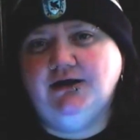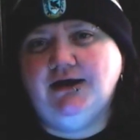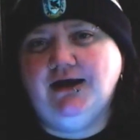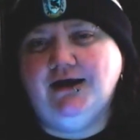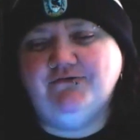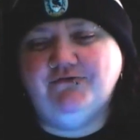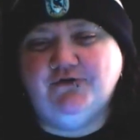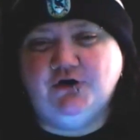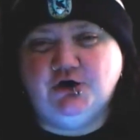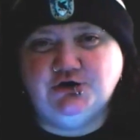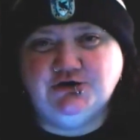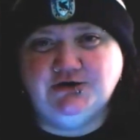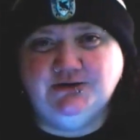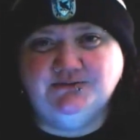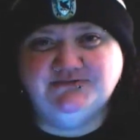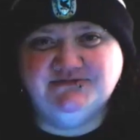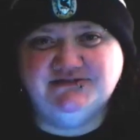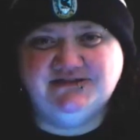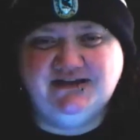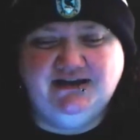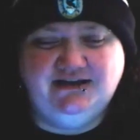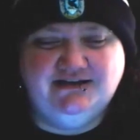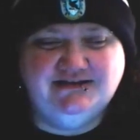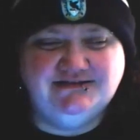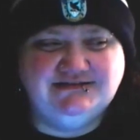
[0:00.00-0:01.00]
I've heard him
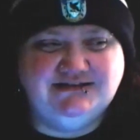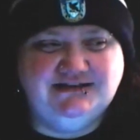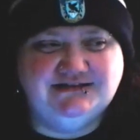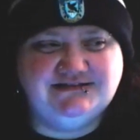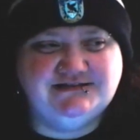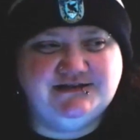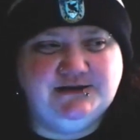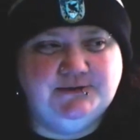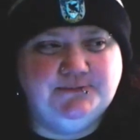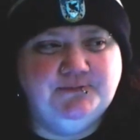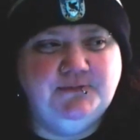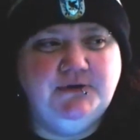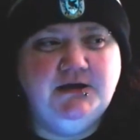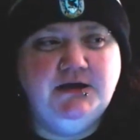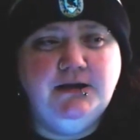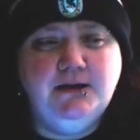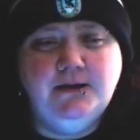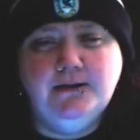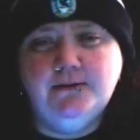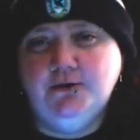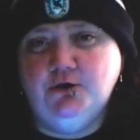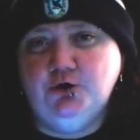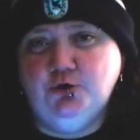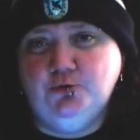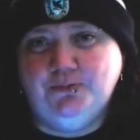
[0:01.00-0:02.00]
saying his last name,
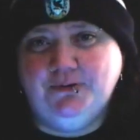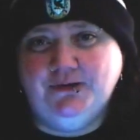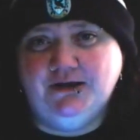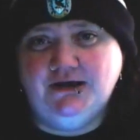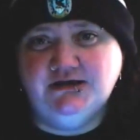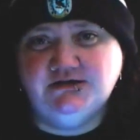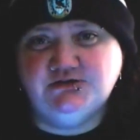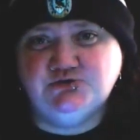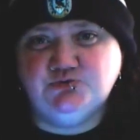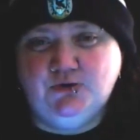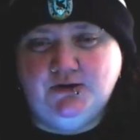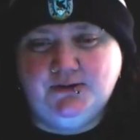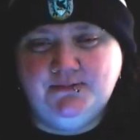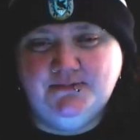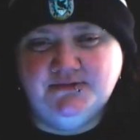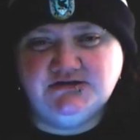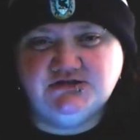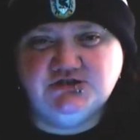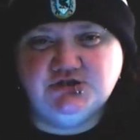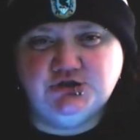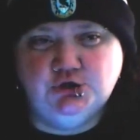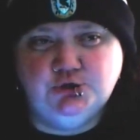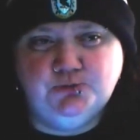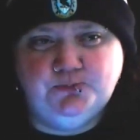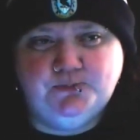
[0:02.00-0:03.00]
who plays
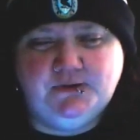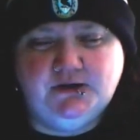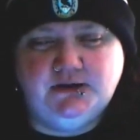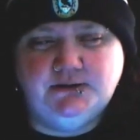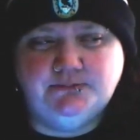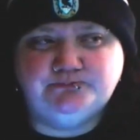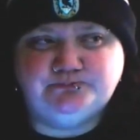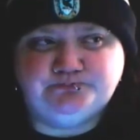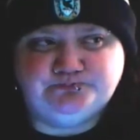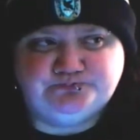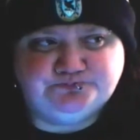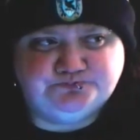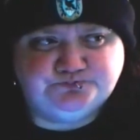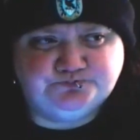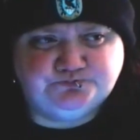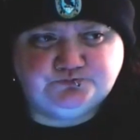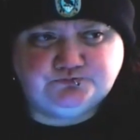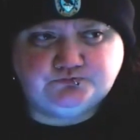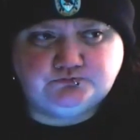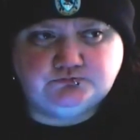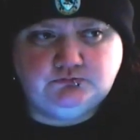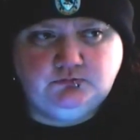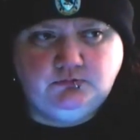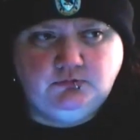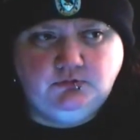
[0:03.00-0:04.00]
Remus Lupin.
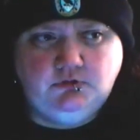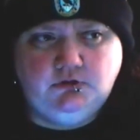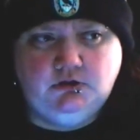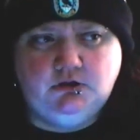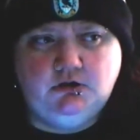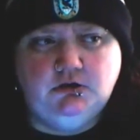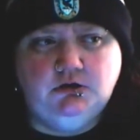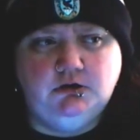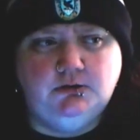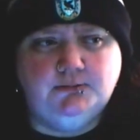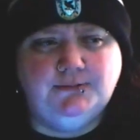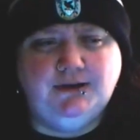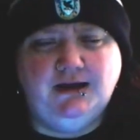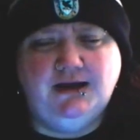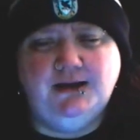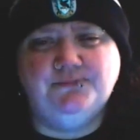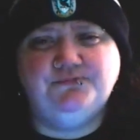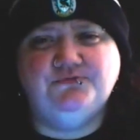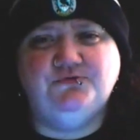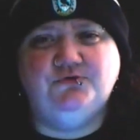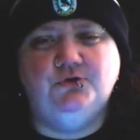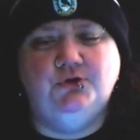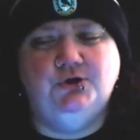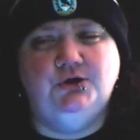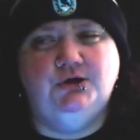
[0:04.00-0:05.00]
Um,
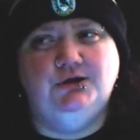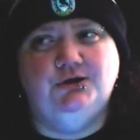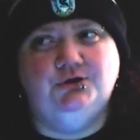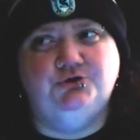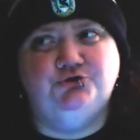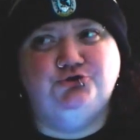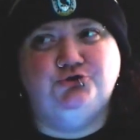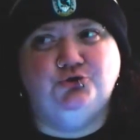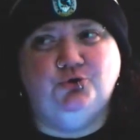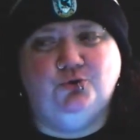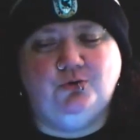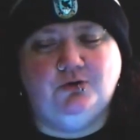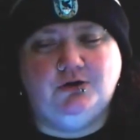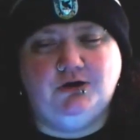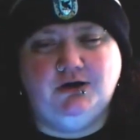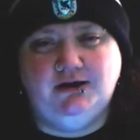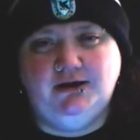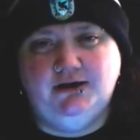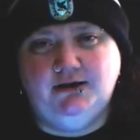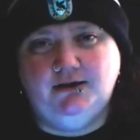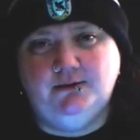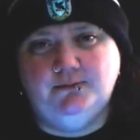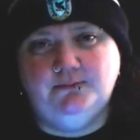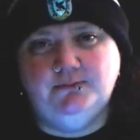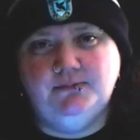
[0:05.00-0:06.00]
absolutely adore
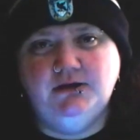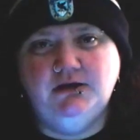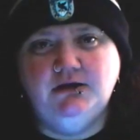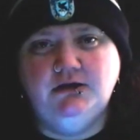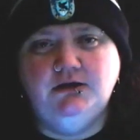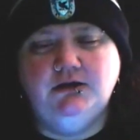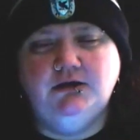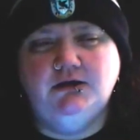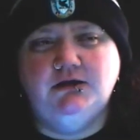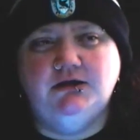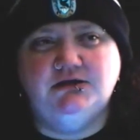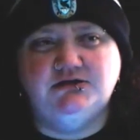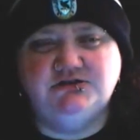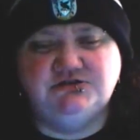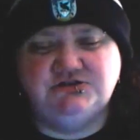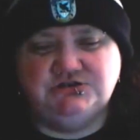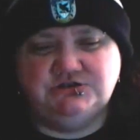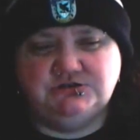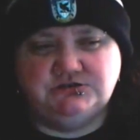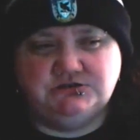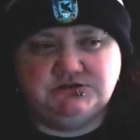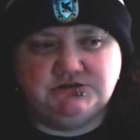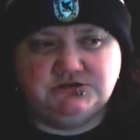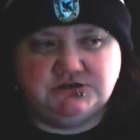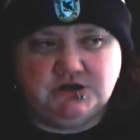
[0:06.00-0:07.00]
him. He's
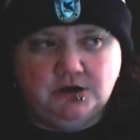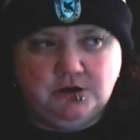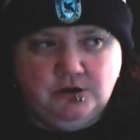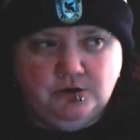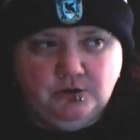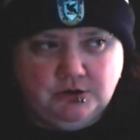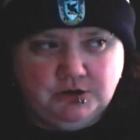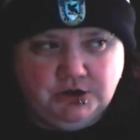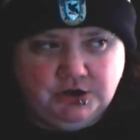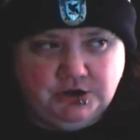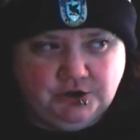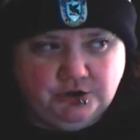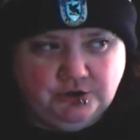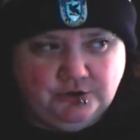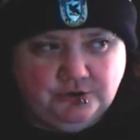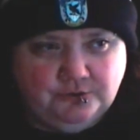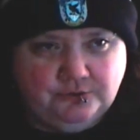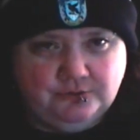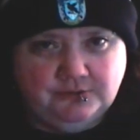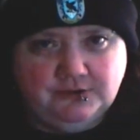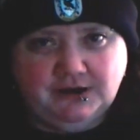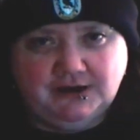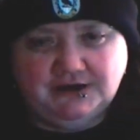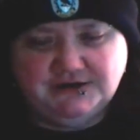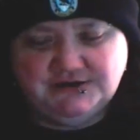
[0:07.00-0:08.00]
so
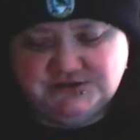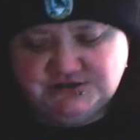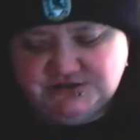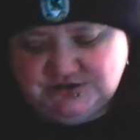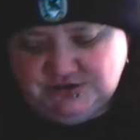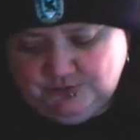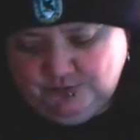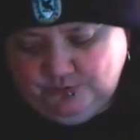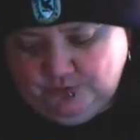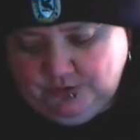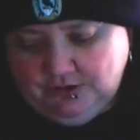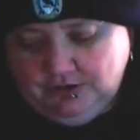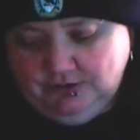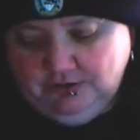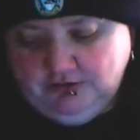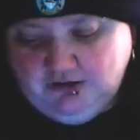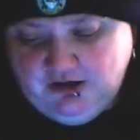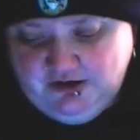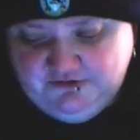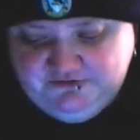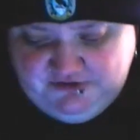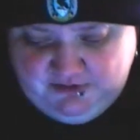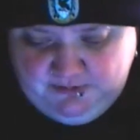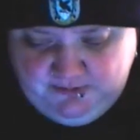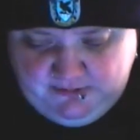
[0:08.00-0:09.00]
cute. I just would
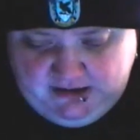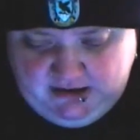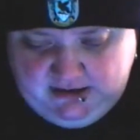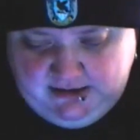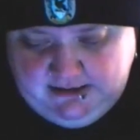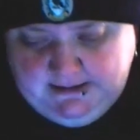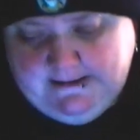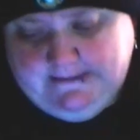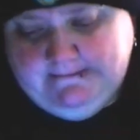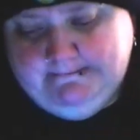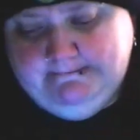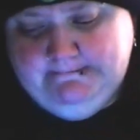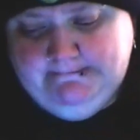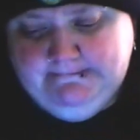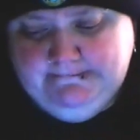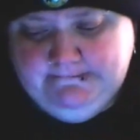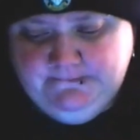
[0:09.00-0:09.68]
love to meet him.